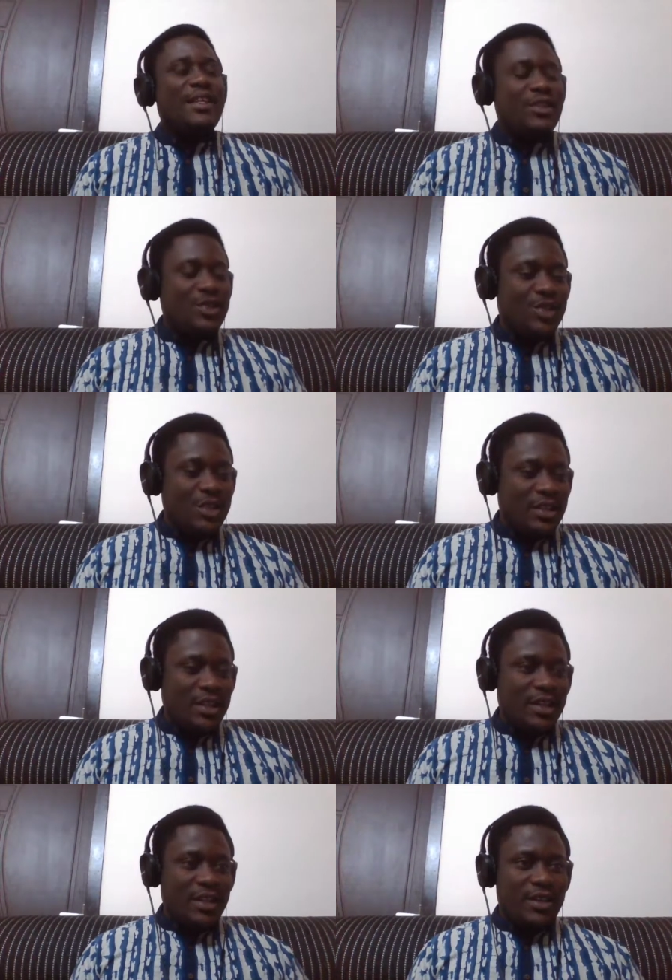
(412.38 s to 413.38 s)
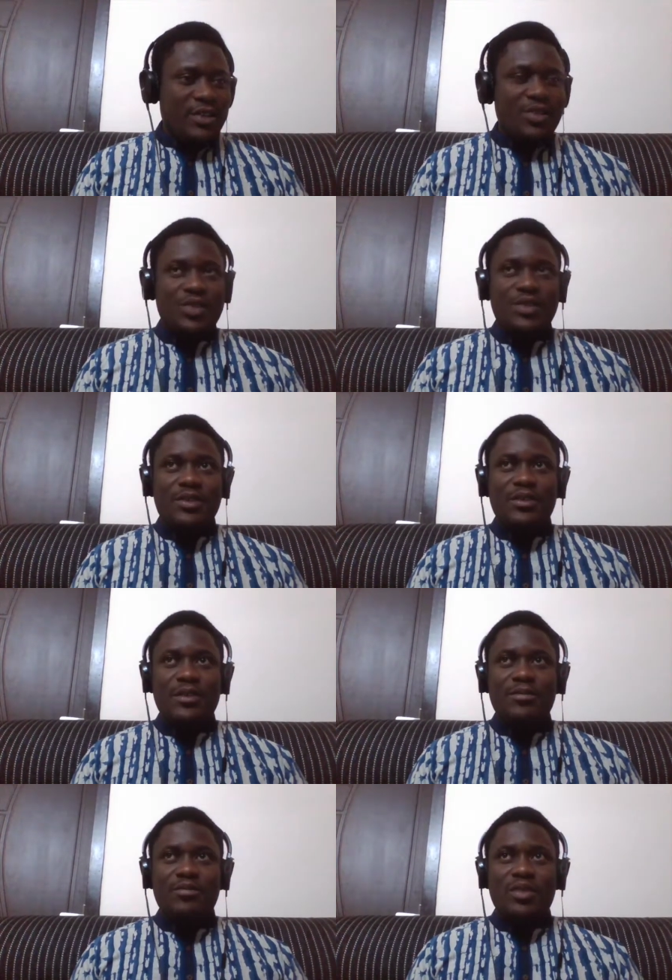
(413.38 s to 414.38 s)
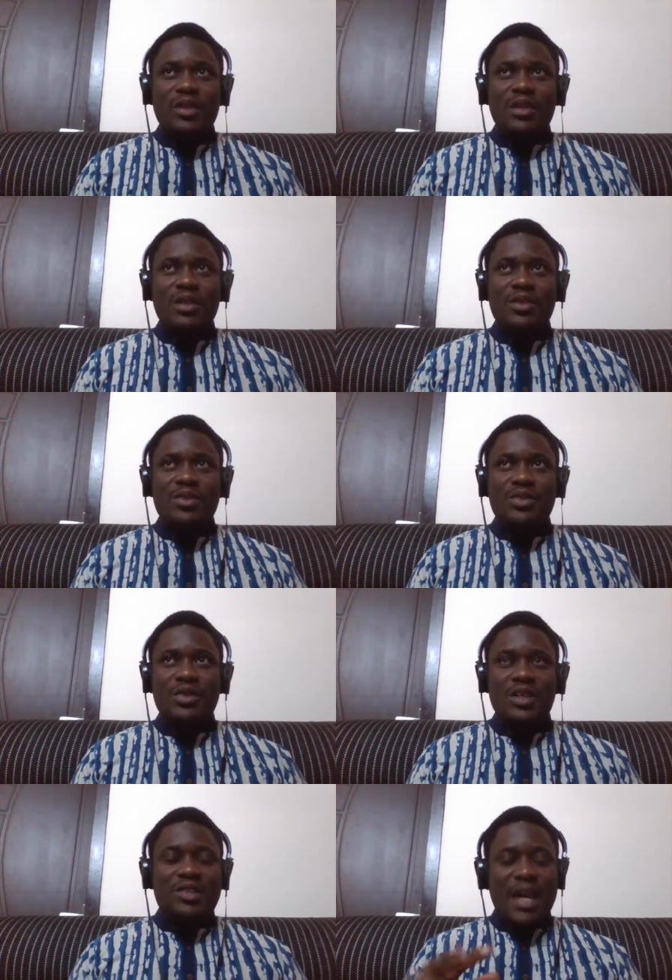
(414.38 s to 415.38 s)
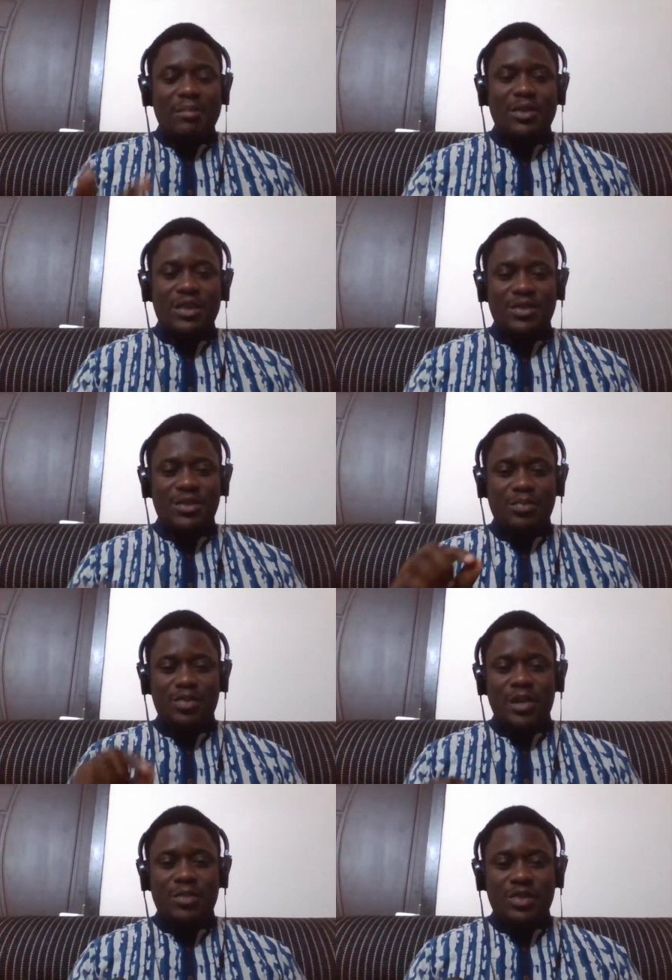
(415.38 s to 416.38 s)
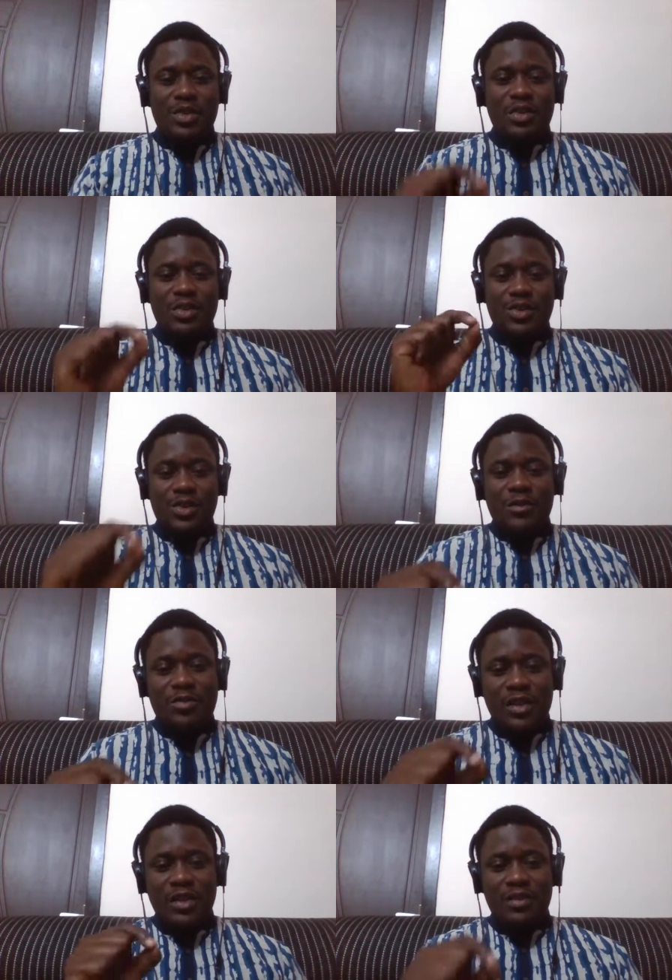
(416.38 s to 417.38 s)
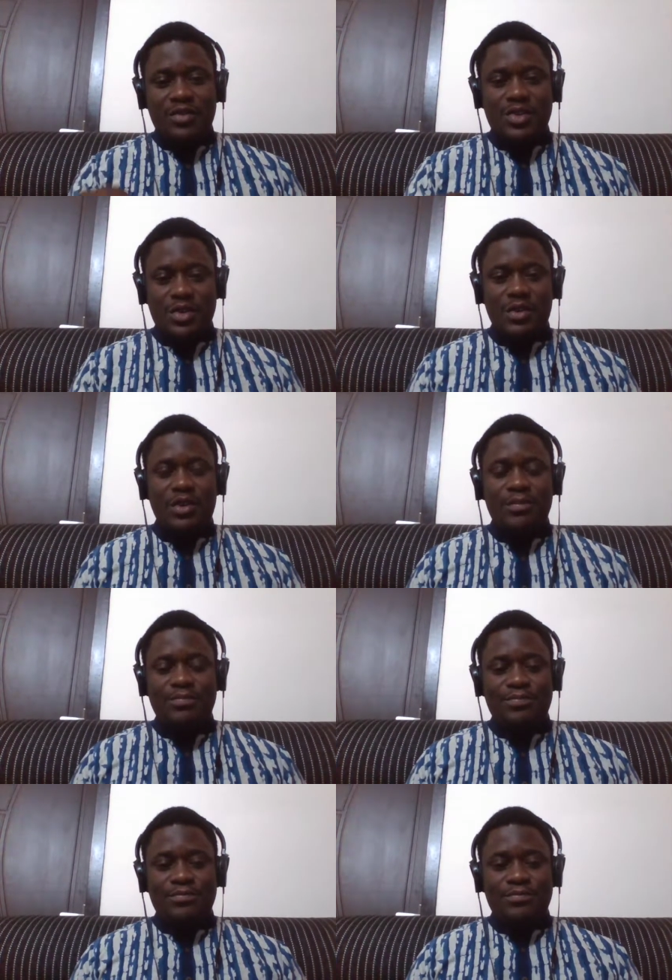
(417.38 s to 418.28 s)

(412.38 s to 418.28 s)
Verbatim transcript: that this city is is its happiness is premised on the suffering of this girl.